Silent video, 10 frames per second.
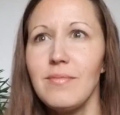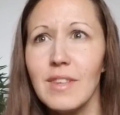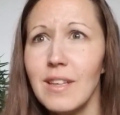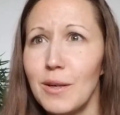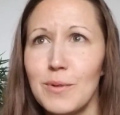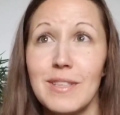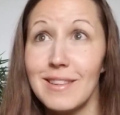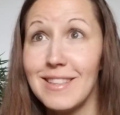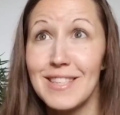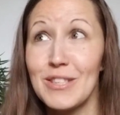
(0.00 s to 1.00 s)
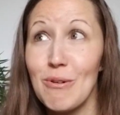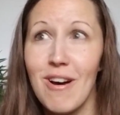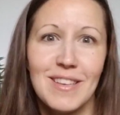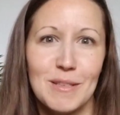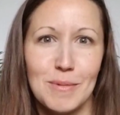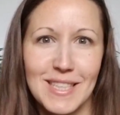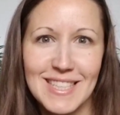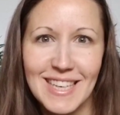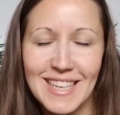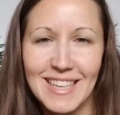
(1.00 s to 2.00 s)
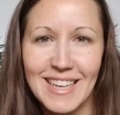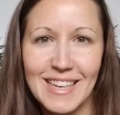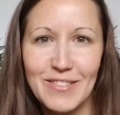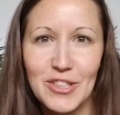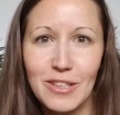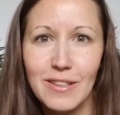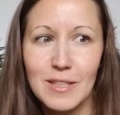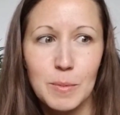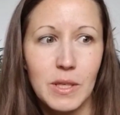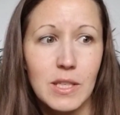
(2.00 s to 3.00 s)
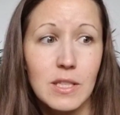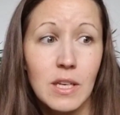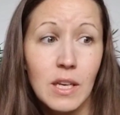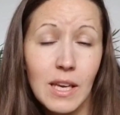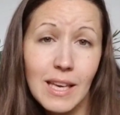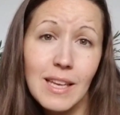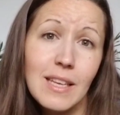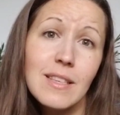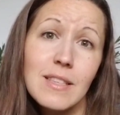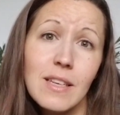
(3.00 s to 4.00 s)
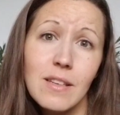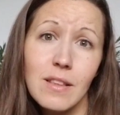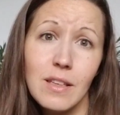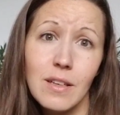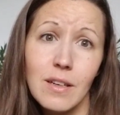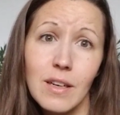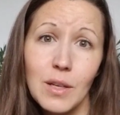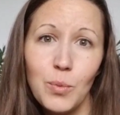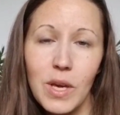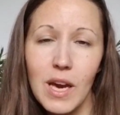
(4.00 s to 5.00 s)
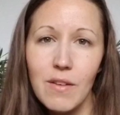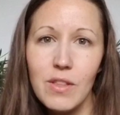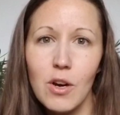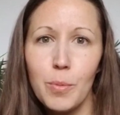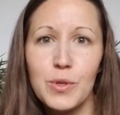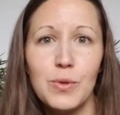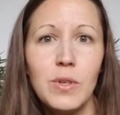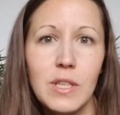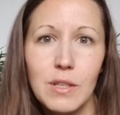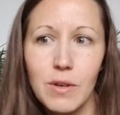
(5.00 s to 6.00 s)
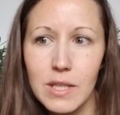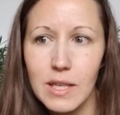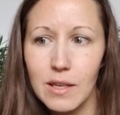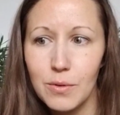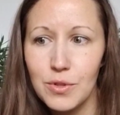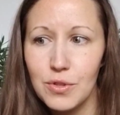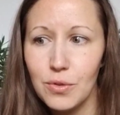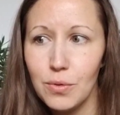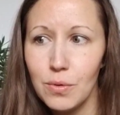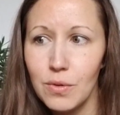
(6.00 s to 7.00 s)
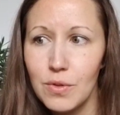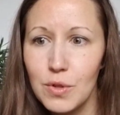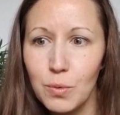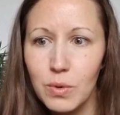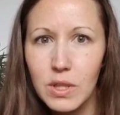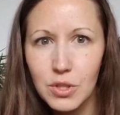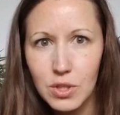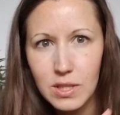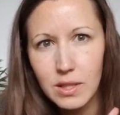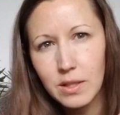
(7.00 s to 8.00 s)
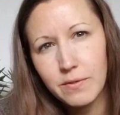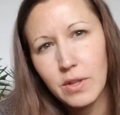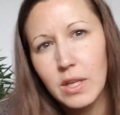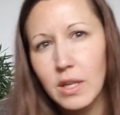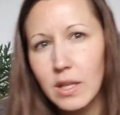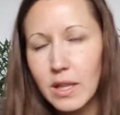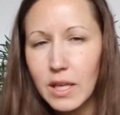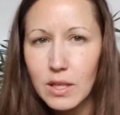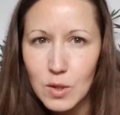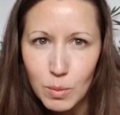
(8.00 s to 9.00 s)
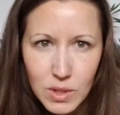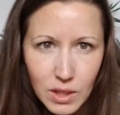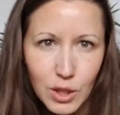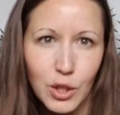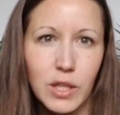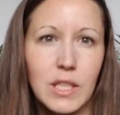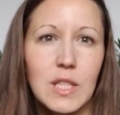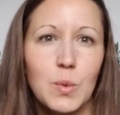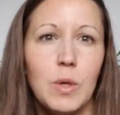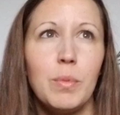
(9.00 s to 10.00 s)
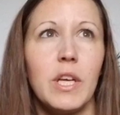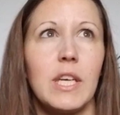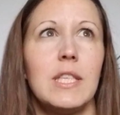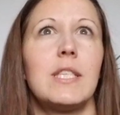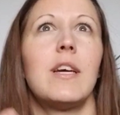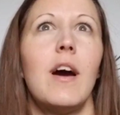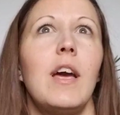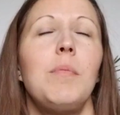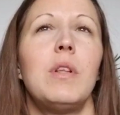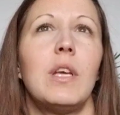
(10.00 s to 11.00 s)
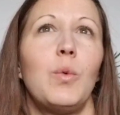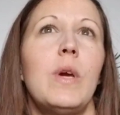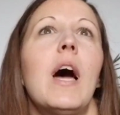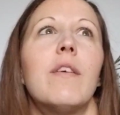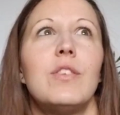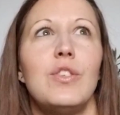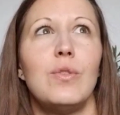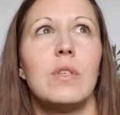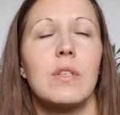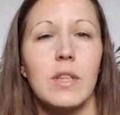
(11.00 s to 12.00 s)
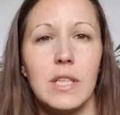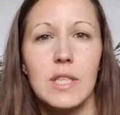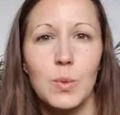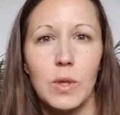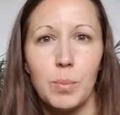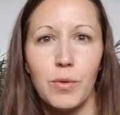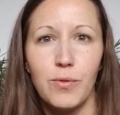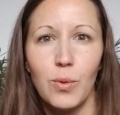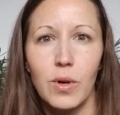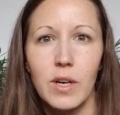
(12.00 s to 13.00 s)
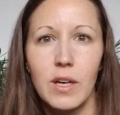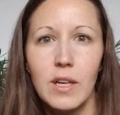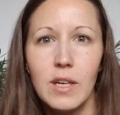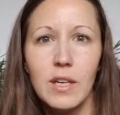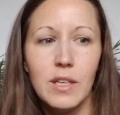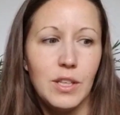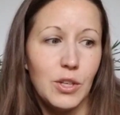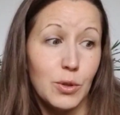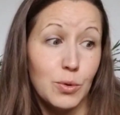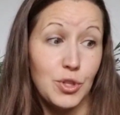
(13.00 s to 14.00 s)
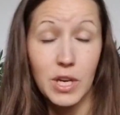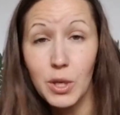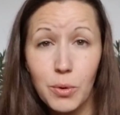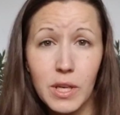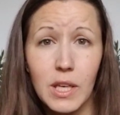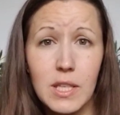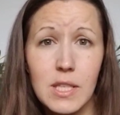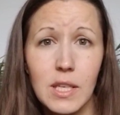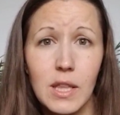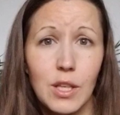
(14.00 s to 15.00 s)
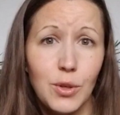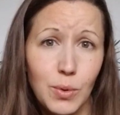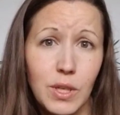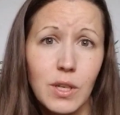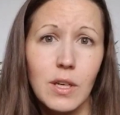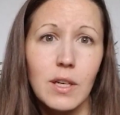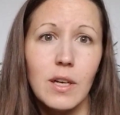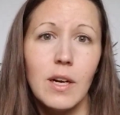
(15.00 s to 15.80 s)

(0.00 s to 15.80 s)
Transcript: And I was like, this is so awesome and exciting. And I have to share this because it is the end of the year and we have the opportunity right now to, to really just kind of like, it's almost like a clean sweep. Like it's time and like we have to do this clean sweep before, you know, January kicks in and the new year.